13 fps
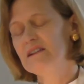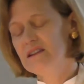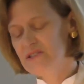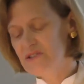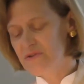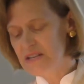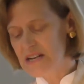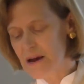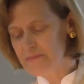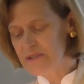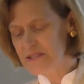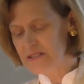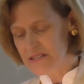so the
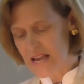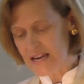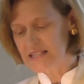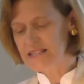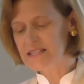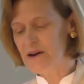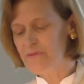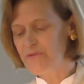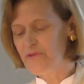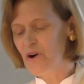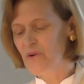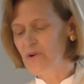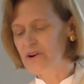next step
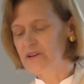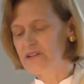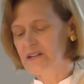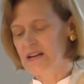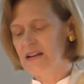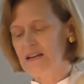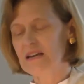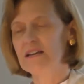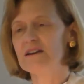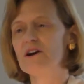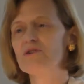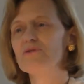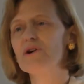forward in
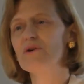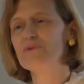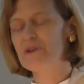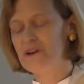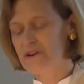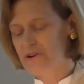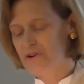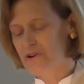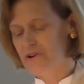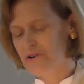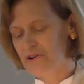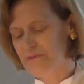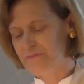our growth can
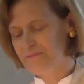occur?